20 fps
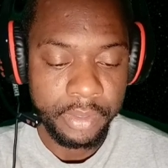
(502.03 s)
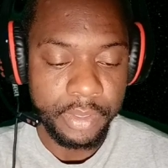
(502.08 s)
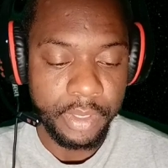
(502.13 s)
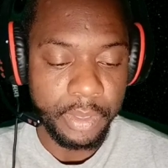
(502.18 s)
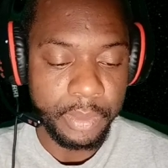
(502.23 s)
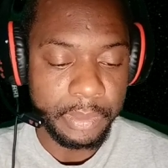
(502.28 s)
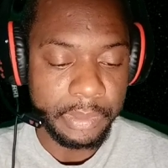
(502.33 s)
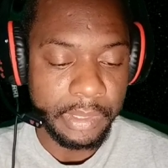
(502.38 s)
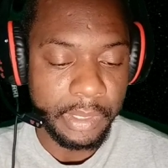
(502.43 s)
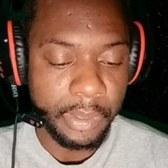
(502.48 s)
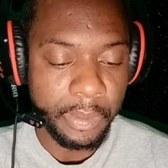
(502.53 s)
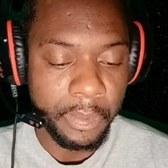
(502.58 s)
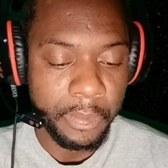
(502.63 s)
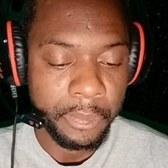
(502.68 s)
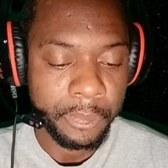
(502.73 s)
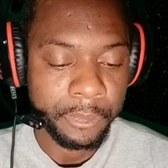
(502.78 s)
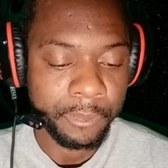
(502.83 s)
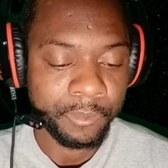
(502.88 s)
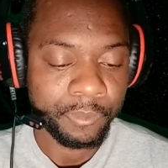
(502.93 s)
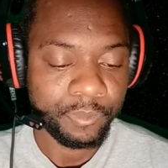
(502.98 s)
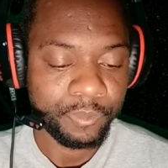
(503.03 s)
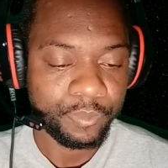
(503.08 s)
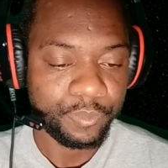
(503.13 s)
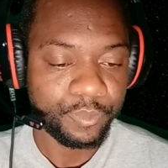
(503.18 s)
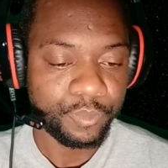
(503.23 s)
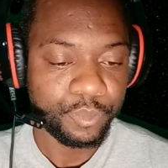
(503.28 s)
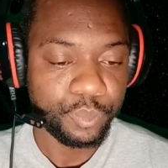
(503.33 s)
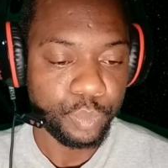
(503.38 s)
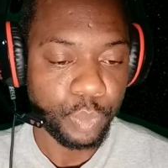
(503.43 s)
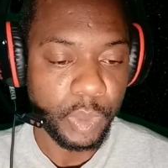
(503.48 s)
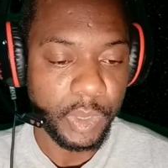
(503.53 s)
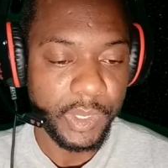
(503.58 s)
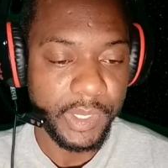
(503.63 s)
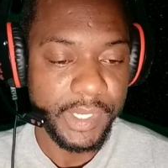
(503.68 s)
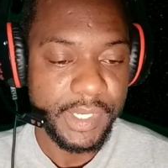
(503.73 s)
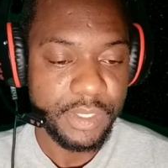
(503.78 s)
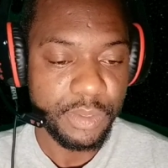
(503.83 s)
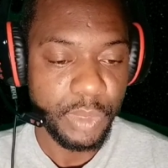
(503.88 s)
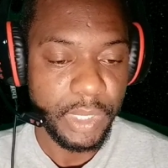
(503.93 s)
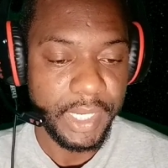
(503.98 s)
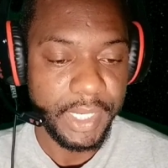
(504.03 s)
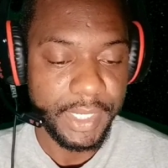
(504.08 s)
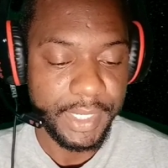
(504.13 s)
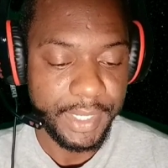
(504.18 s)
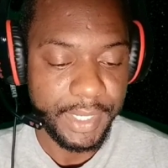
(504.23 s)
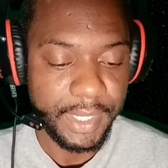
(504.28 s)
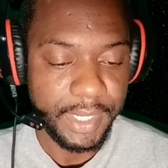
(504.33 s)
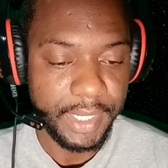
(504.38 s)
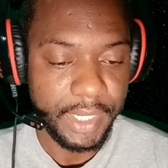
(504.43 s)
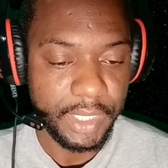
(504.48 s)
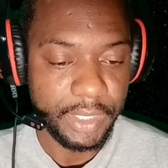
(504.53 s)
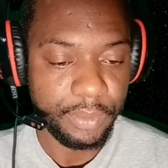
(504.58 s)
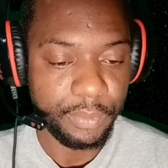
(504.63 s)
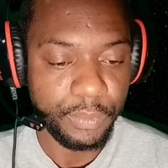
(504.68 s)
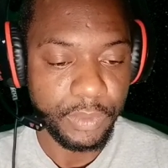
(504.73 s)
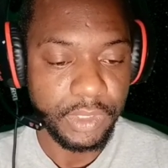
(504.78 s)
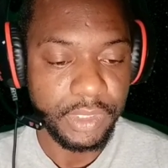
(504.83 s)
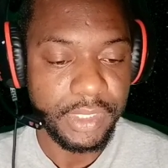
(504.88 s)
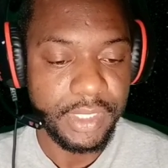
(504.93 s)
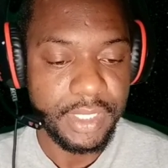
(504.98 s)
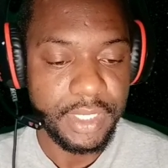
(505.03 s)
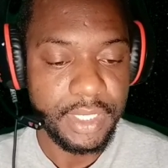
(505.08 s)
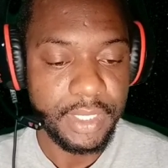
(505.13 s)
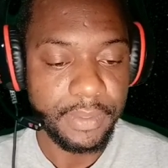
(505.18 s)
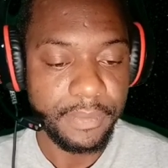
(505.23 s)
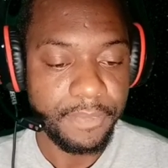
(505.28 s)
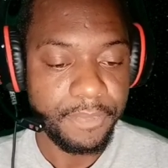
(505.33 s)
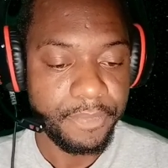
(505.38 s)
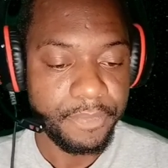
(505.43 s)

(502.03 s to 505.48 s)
Don't know, but let's wait and we'll see.